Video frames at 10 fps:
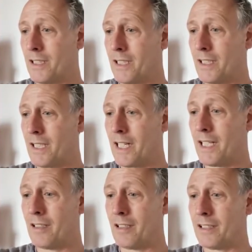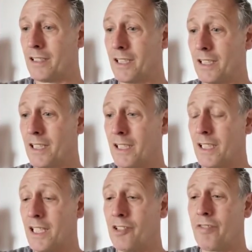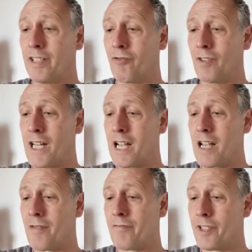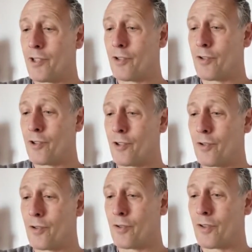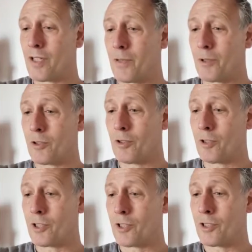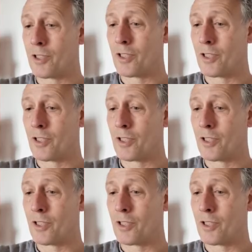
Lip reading: in England, it's very rare for you to come across